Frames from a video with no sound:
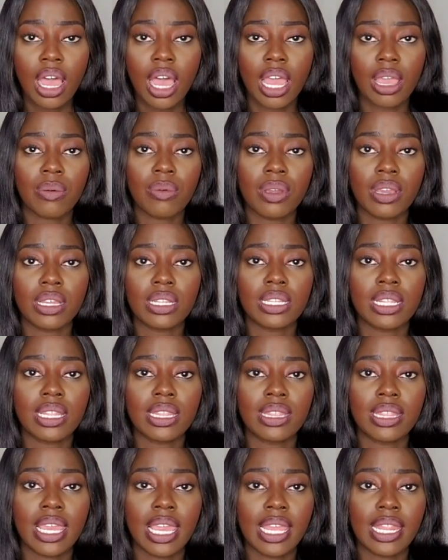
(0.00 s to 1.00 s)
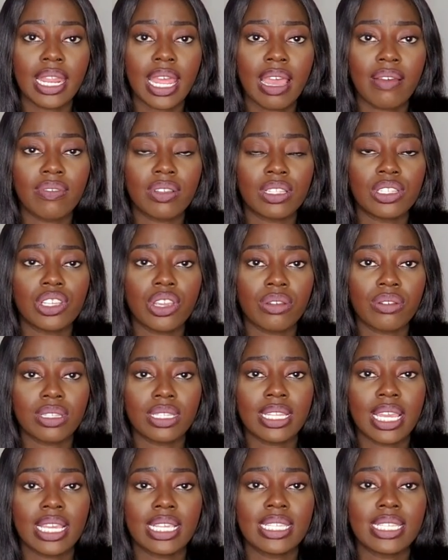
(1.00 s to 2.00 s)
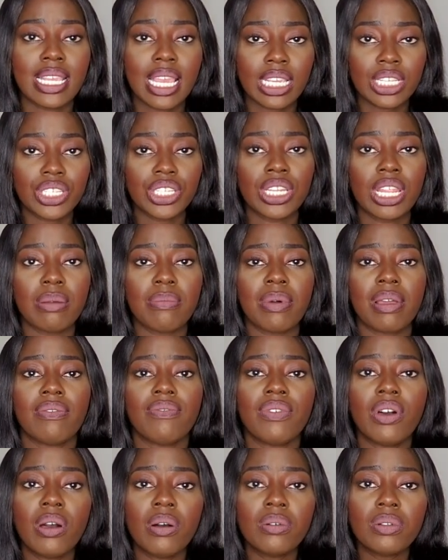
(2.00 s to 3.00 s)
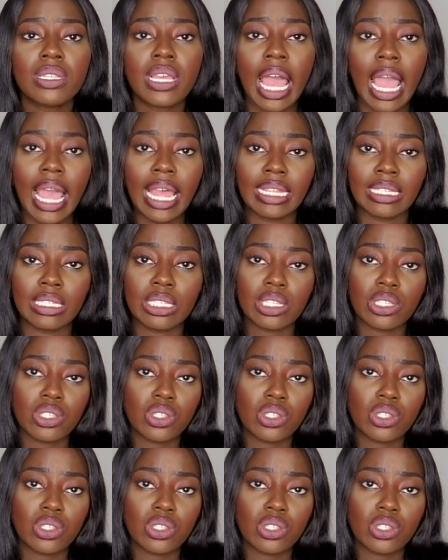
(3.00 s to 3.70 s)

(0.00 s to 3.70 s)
I would then have a Jones Day section in my folder and